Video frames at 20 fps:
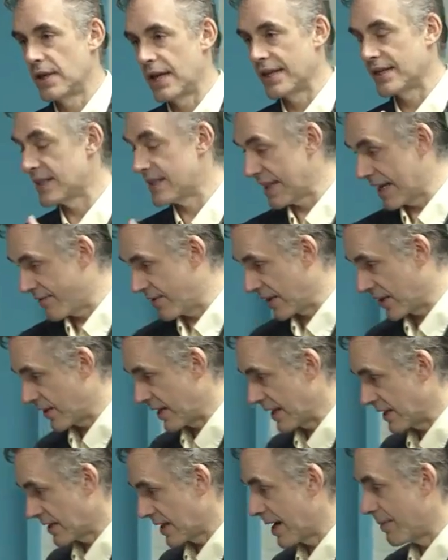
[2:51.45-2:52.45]
and saving
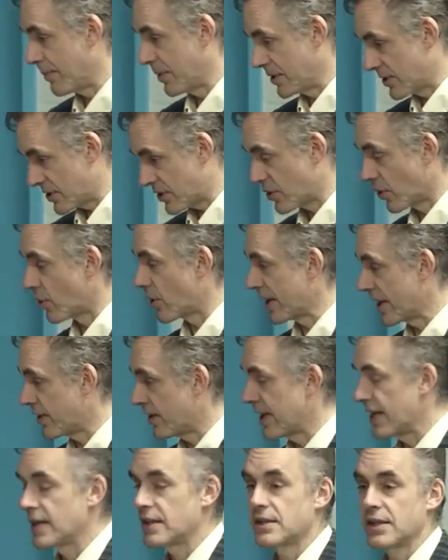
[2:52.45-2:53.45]
things up and storing
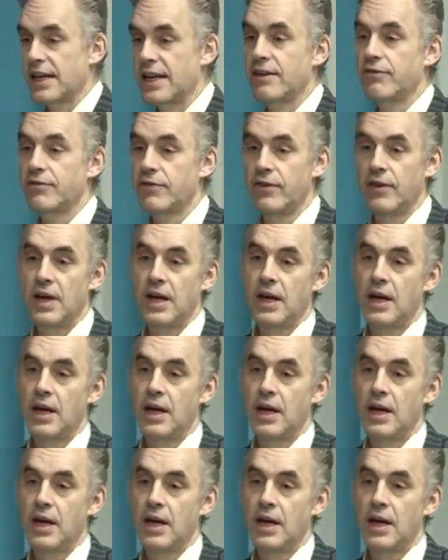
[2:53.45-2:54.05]
things if